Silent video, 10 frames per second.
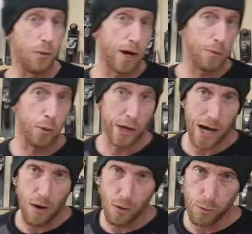I want to point
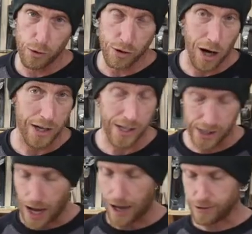out when we're talking
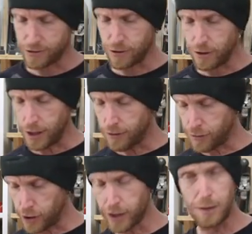knots,
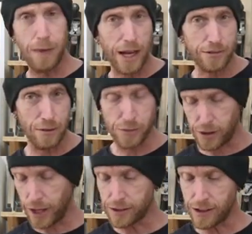if you're going to make something
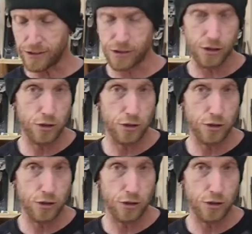like this and you